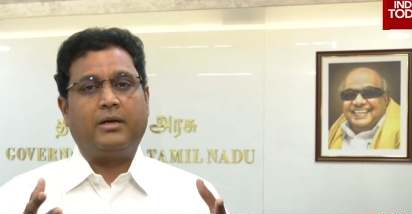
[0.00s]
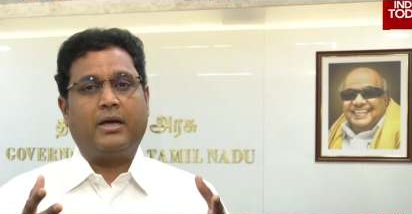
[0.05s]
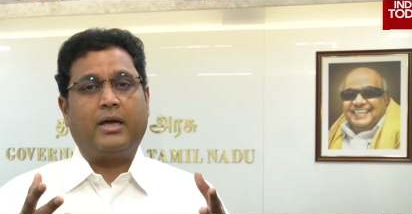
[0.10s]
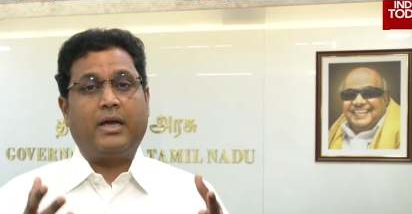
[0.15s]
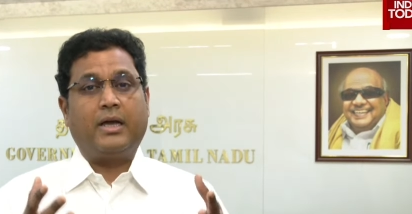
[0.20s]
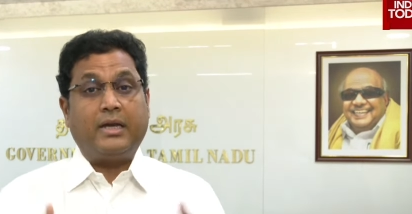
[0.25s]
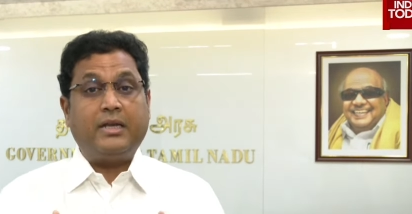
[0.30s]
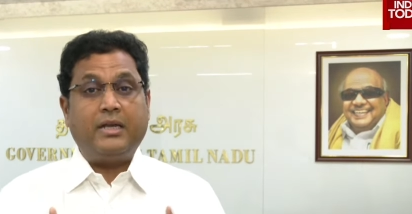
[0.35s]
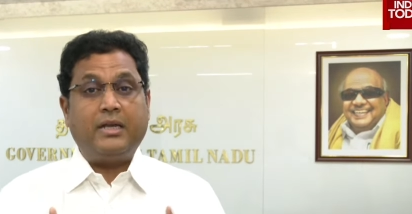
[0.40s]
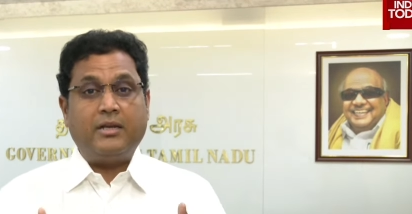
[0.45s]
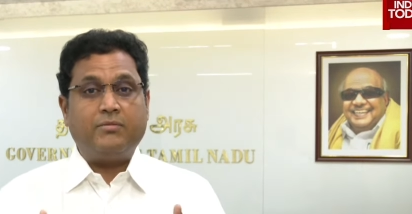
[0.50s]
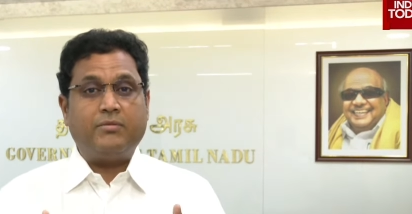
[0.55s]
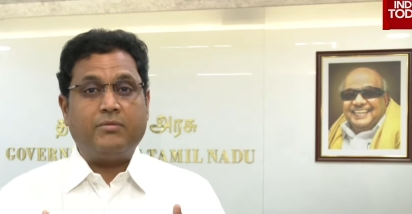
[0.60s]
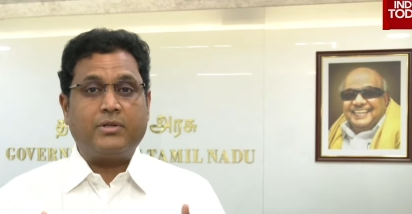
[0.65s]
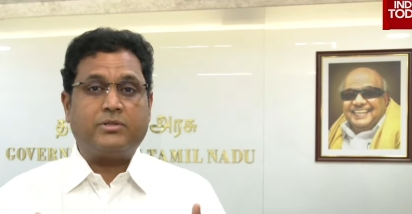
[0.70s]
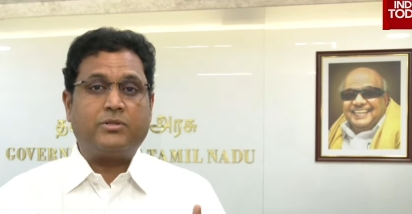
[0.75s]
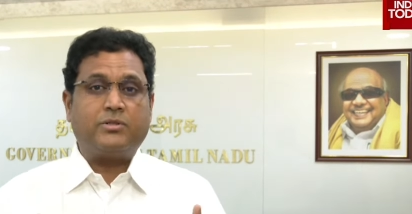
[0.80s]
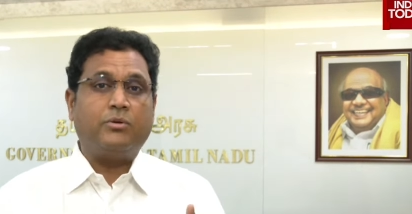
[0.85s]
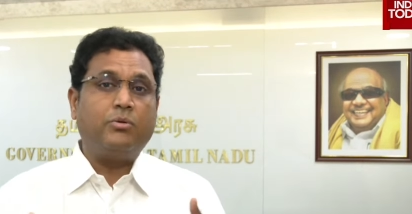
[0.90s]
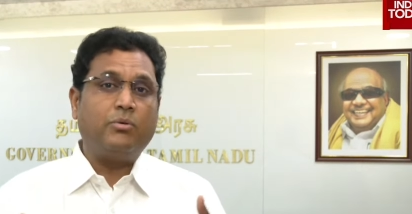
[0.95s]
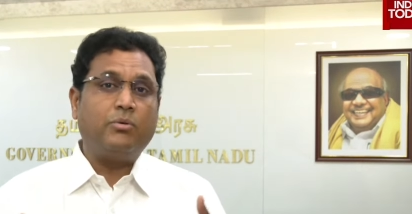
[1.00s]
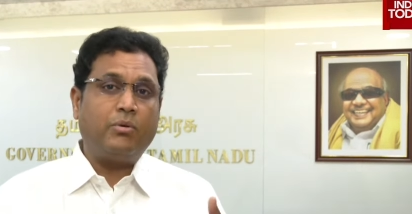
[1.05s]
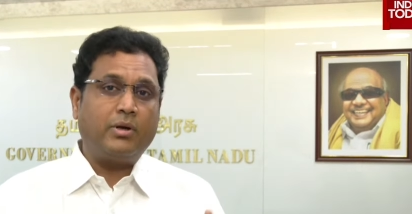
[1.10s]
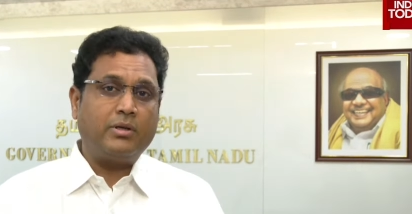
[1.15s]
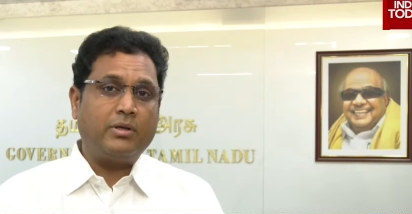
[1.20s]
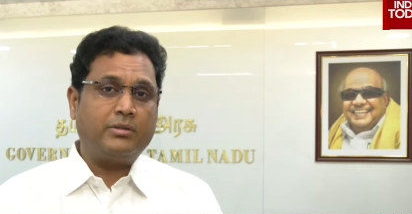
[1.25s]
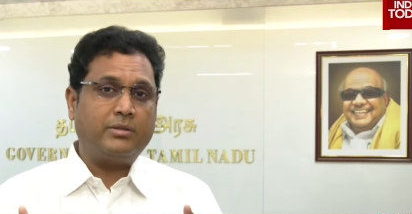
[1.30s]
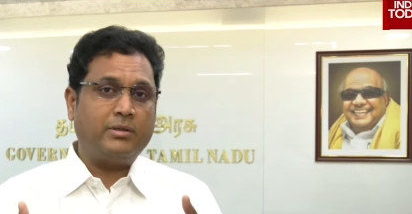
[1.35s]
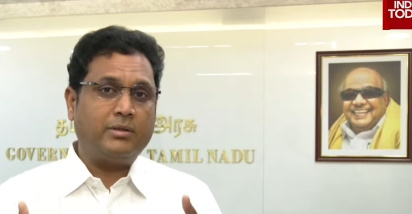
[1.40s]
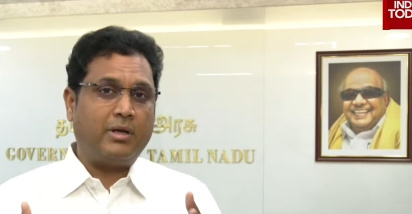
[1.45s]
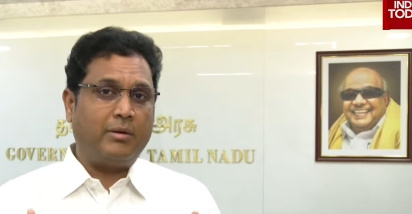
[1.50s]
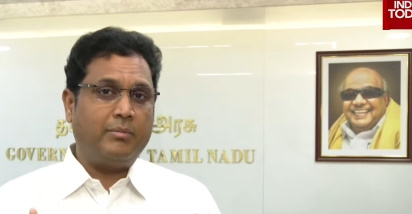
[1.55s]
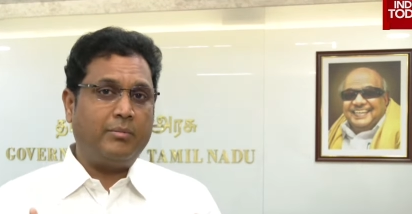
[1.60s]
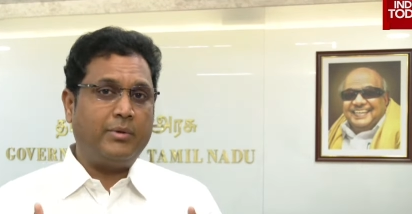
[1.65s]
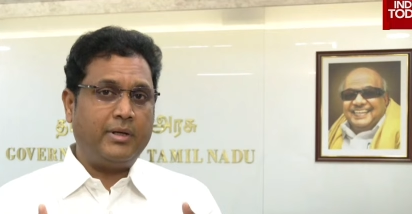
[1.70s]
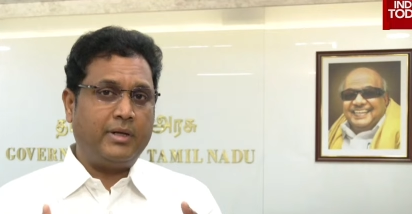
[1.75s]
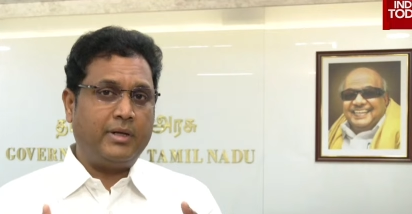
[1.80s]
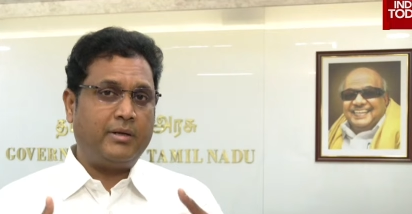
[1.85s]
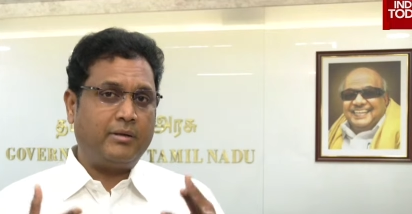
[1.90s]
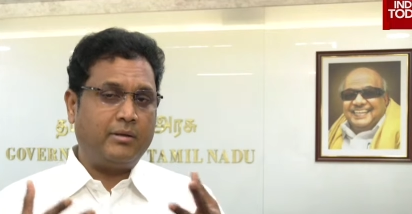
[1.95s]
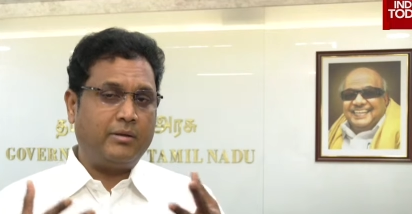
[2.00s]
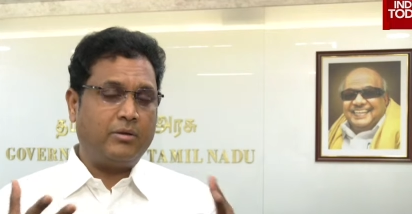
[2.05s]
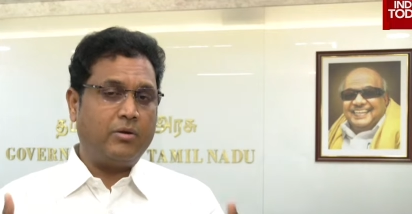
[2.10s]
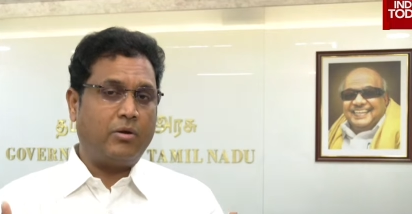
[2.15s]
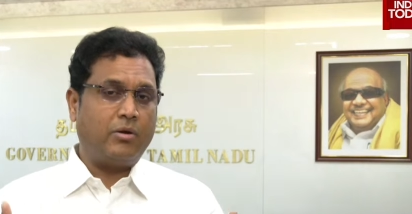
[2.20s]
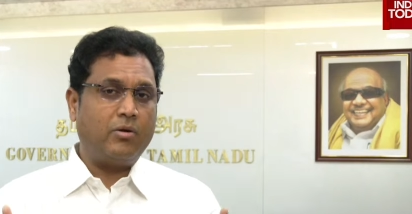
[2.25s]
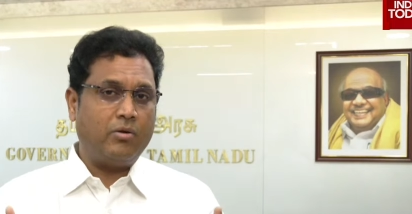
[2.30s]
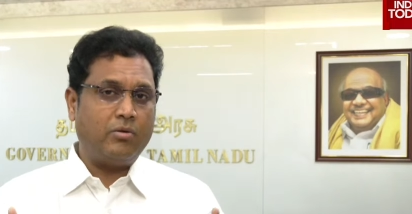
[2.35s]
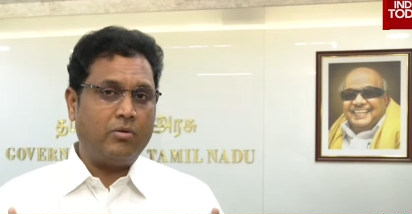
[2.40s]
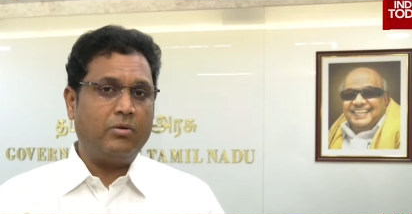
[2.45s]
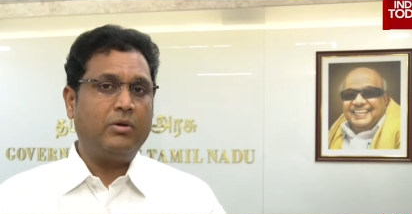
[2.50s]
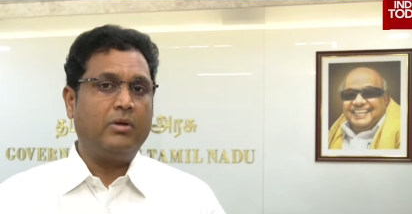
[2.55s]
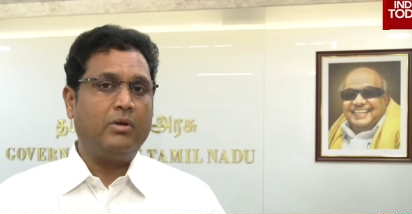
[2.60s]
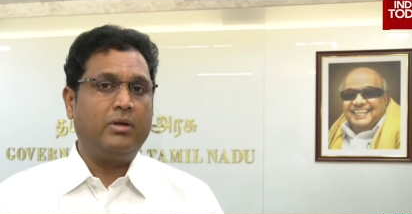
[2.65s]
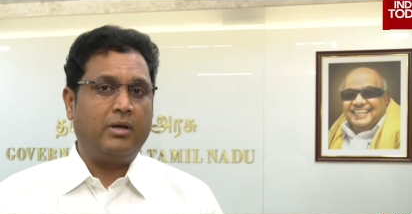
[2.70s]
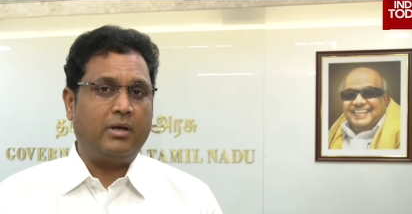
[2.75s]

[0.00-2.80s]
Speaker 1: Any investor who wants to come in and grow